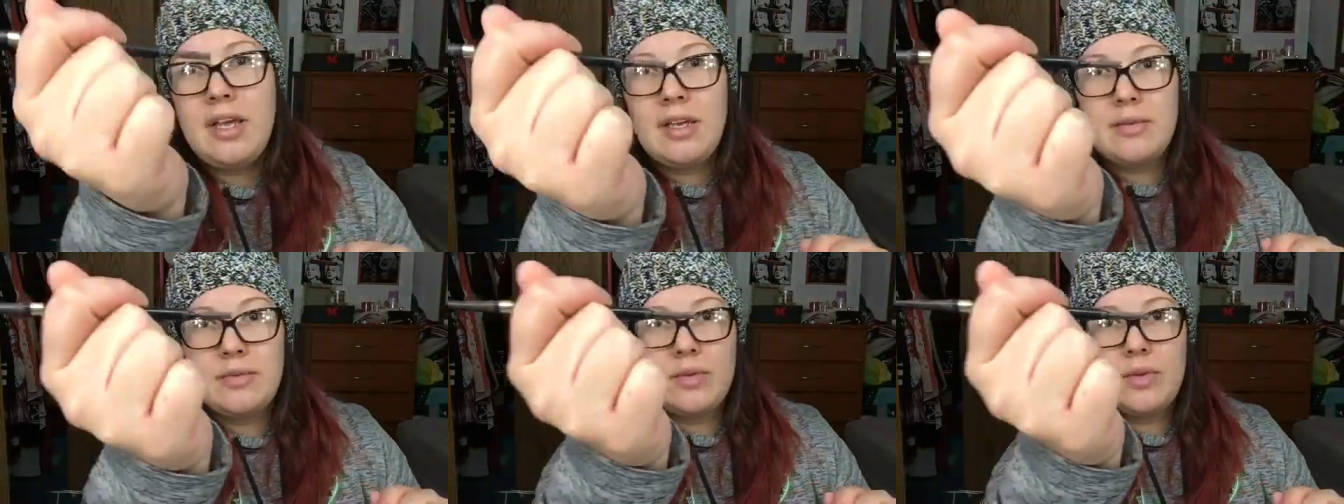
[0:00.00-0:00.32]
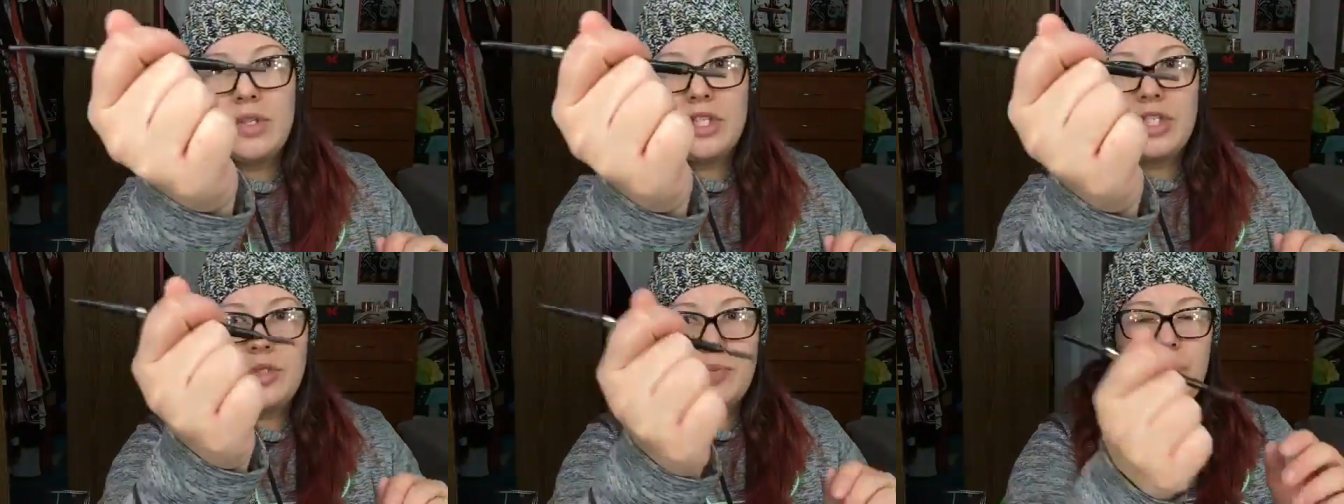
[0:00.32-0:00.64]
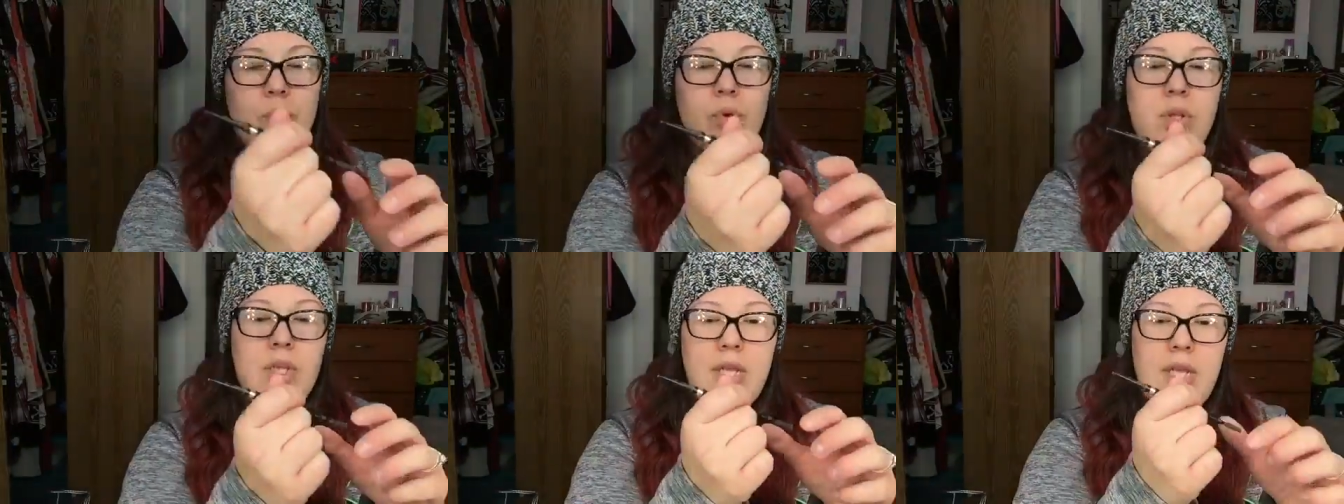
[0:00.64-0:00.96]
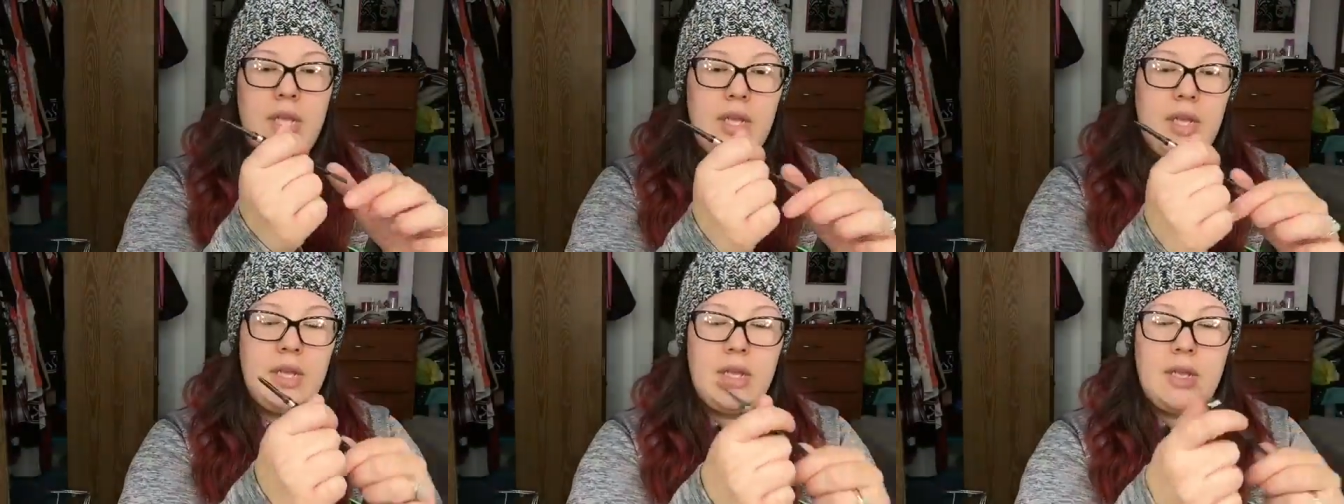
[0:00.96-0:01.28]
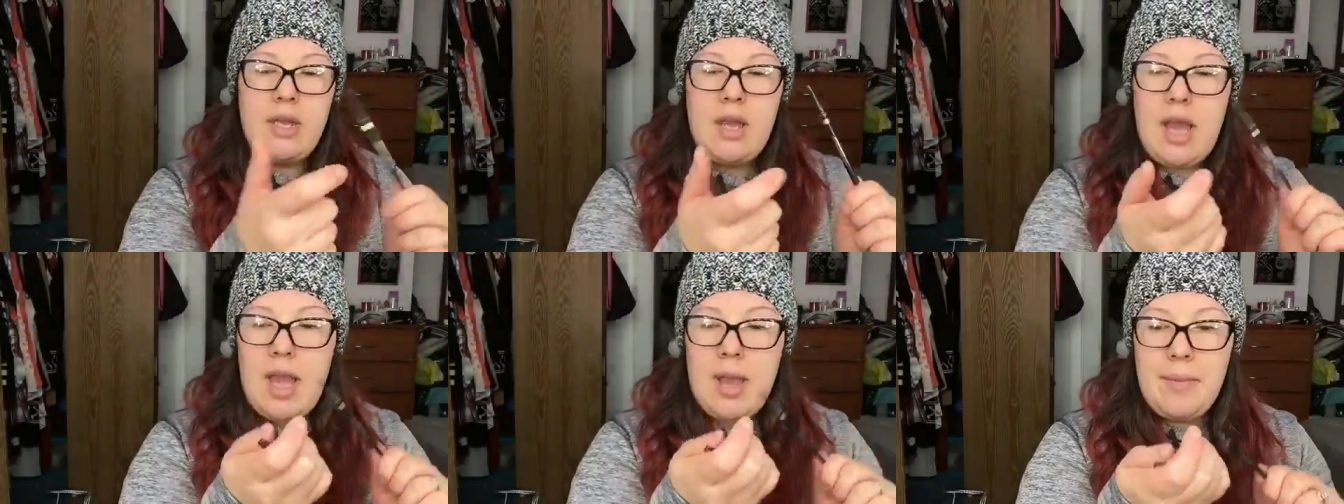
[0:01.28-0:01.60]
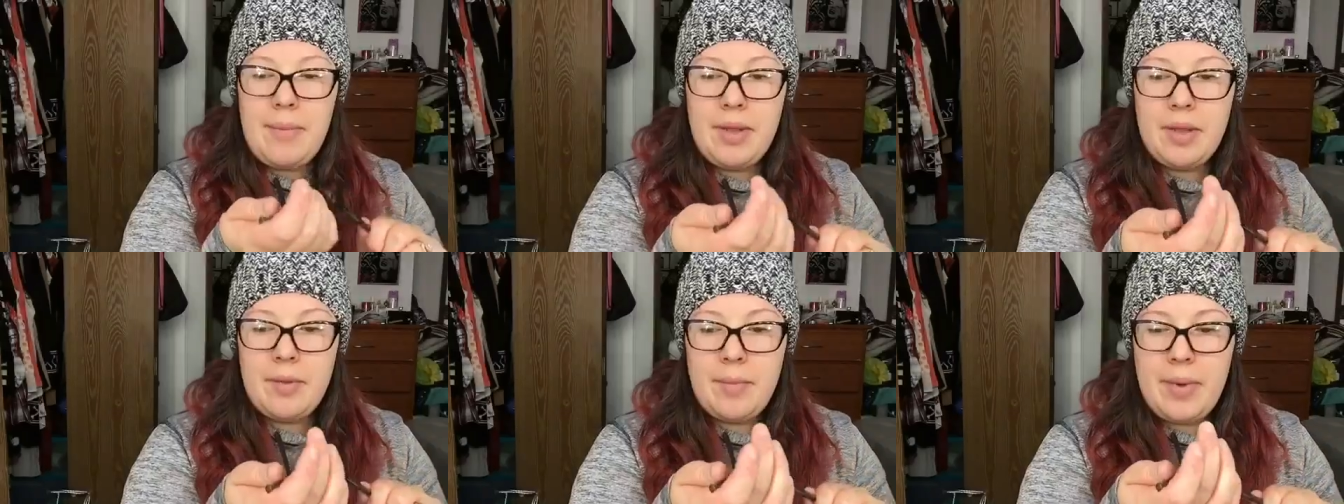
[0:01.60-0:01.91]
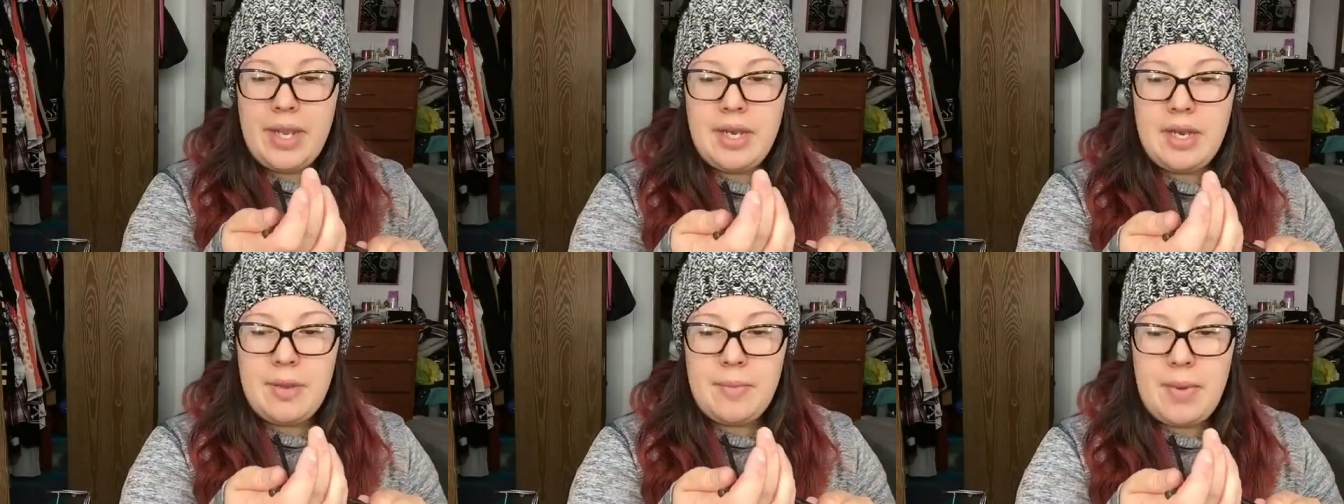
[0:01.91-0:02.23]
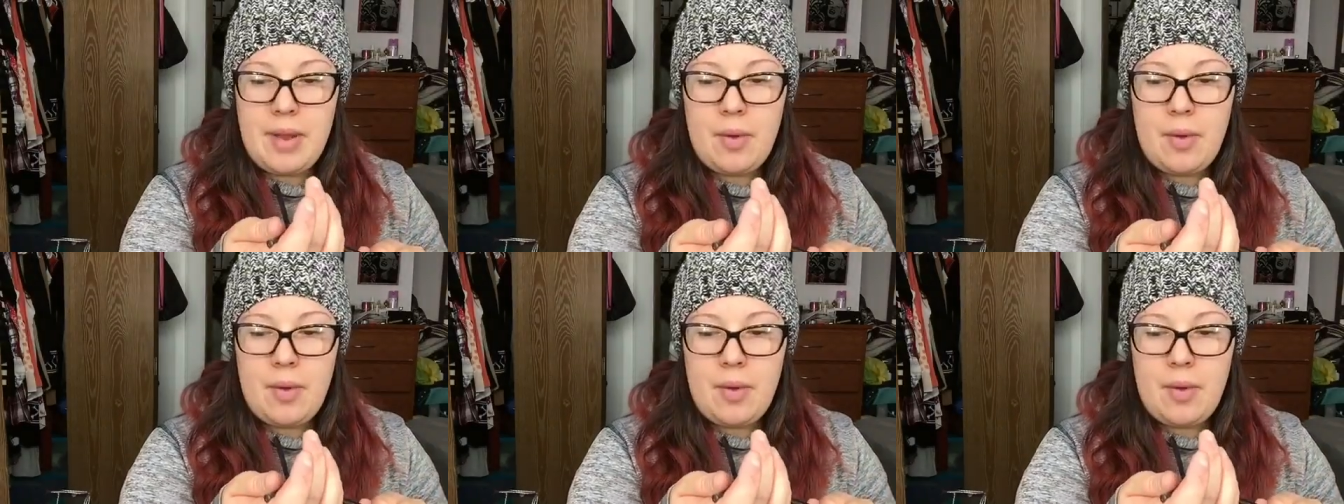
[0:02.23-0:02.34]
Comes with the spoolie. I pick mine up